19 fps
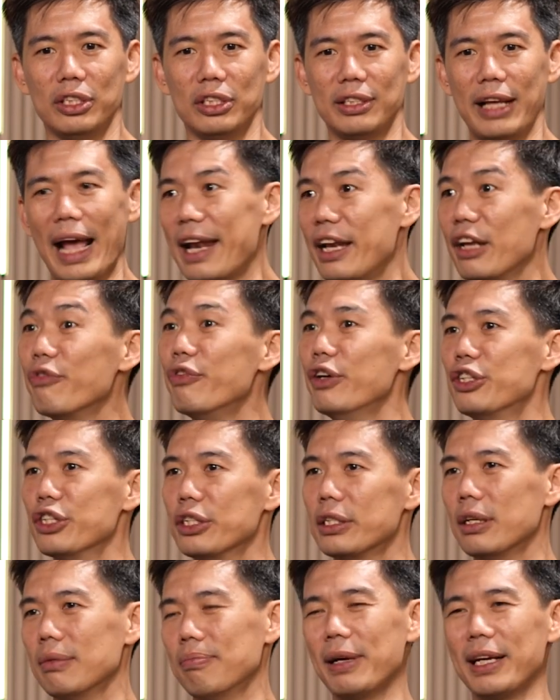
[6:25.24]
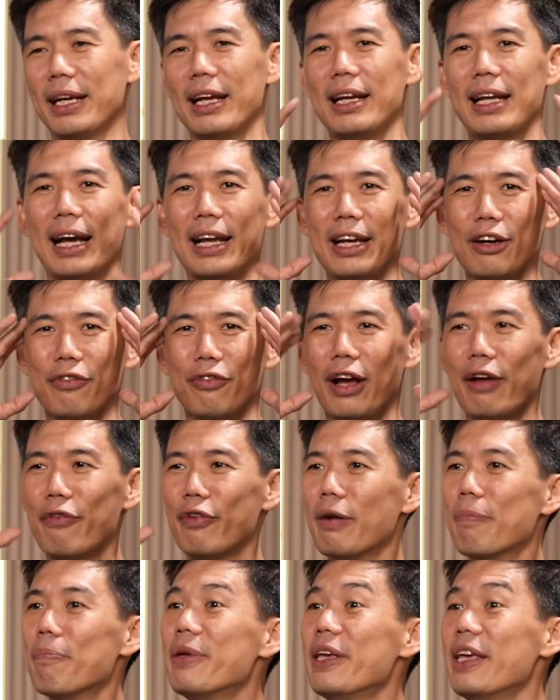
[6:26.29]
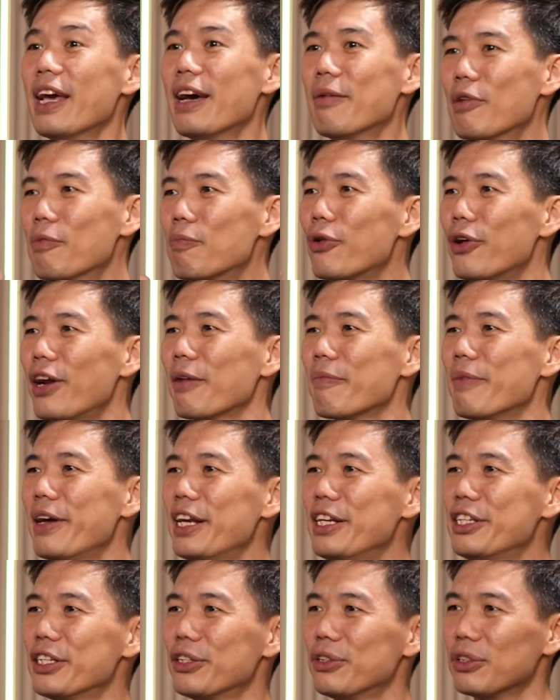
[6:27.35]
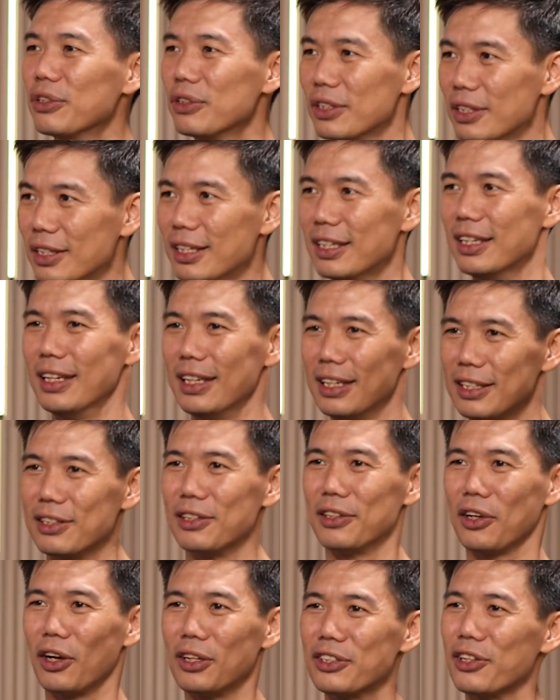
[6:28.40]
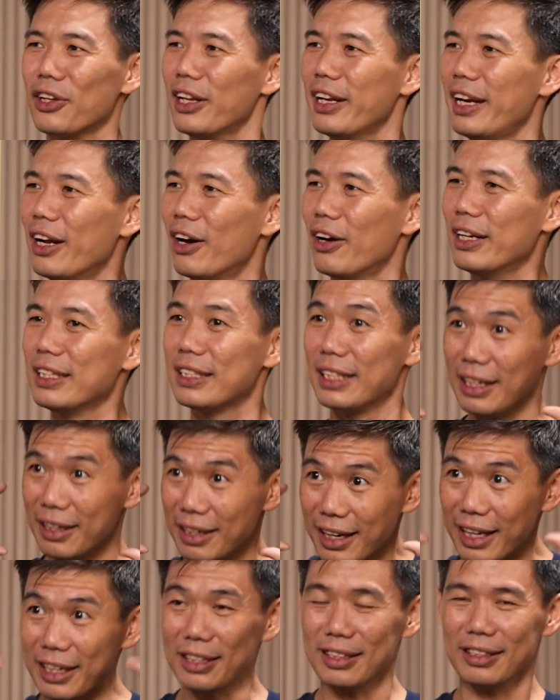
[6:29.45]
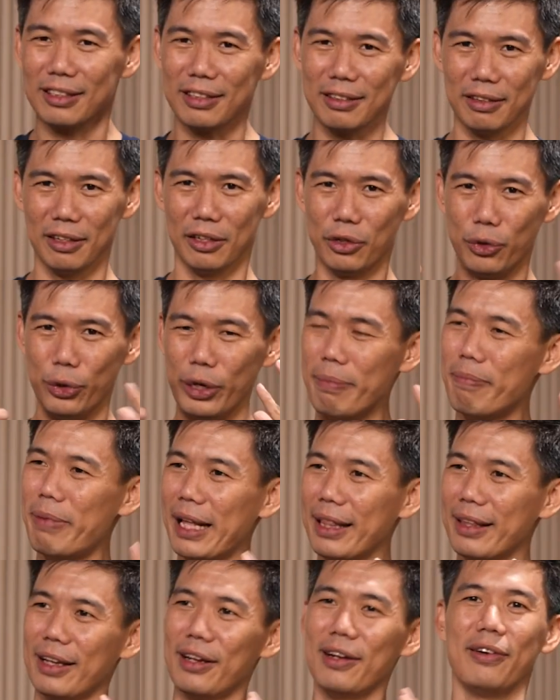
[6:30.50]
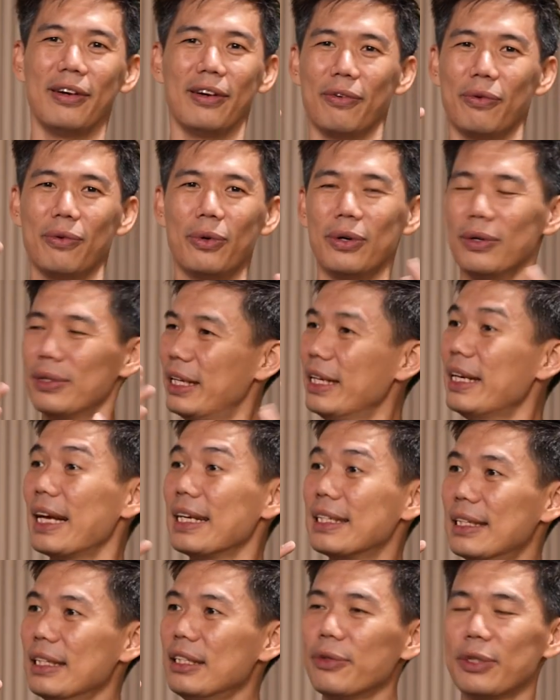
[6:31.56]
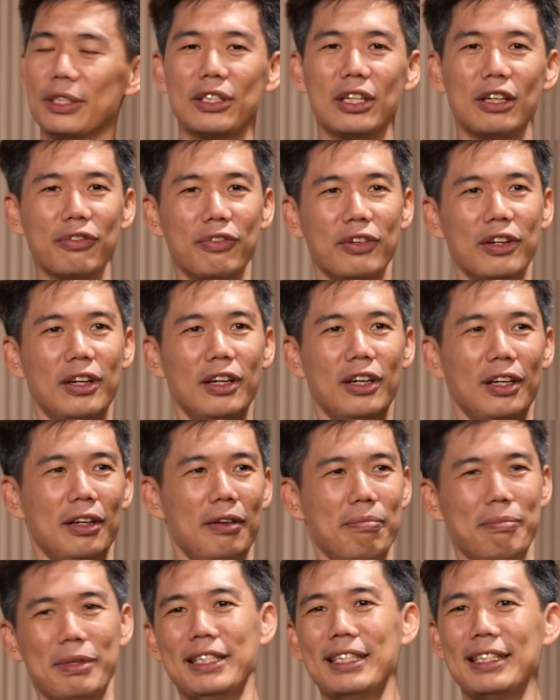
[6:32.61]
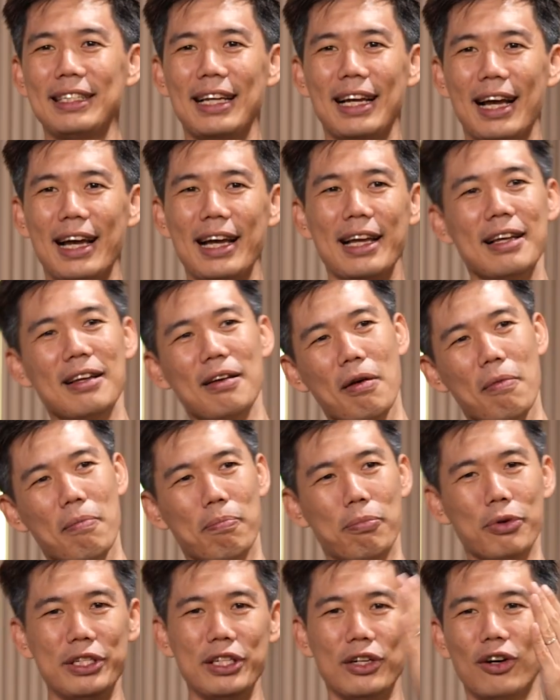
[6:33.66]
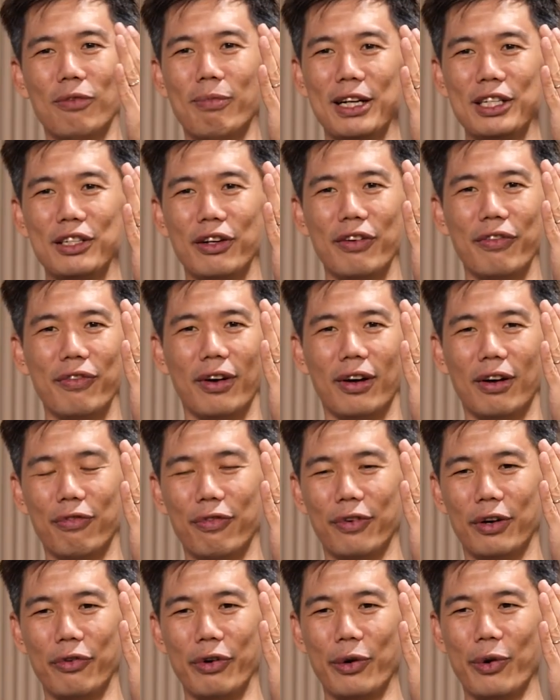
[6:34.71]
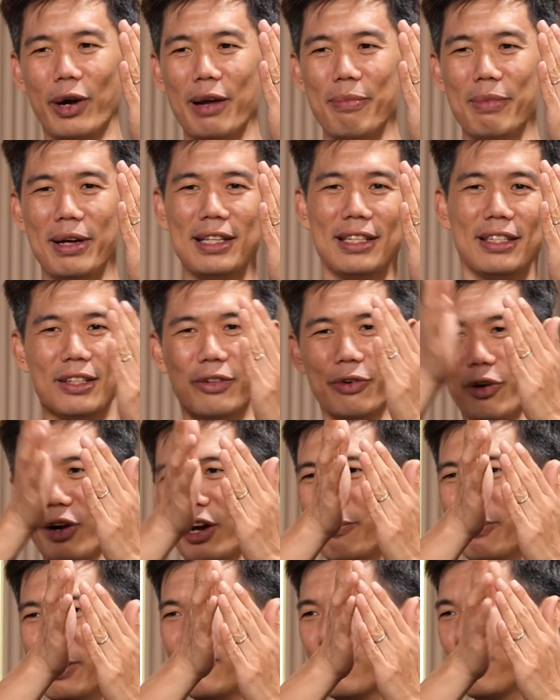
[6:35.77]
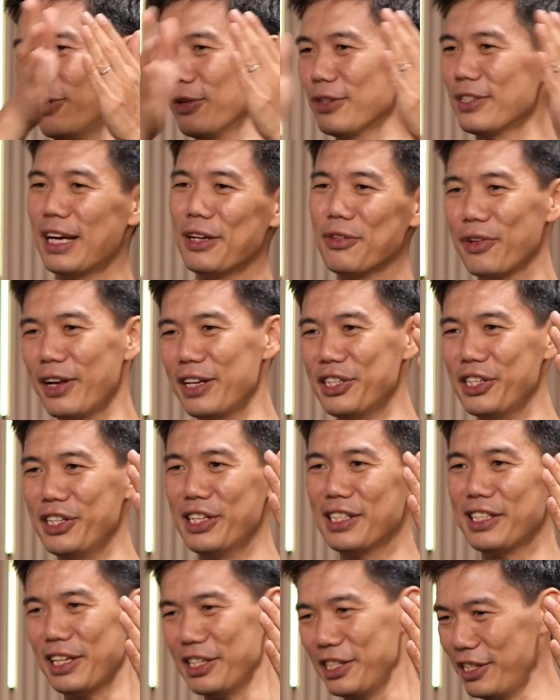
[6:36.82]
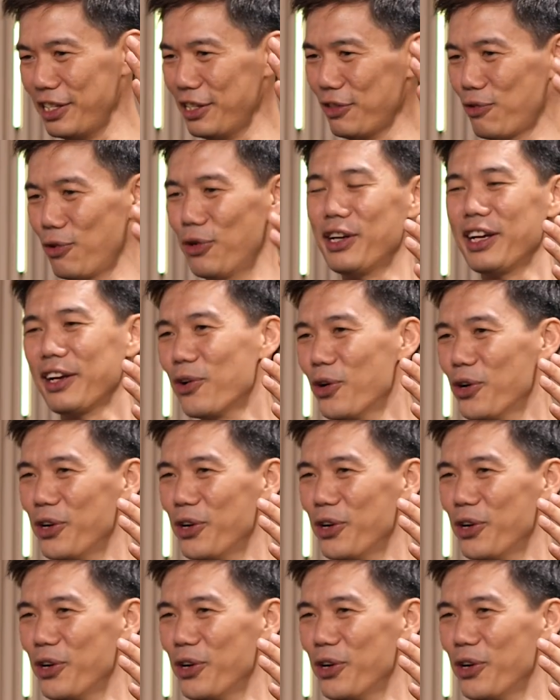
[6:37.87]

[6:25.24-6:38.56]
just adding features. Back then, the idea of having a PM, a product manager to consolidate all this and do it better didn't exist. It was business AI puts in a whole bunch of requirements. Requirements flows down to engineers. Engineers wrote the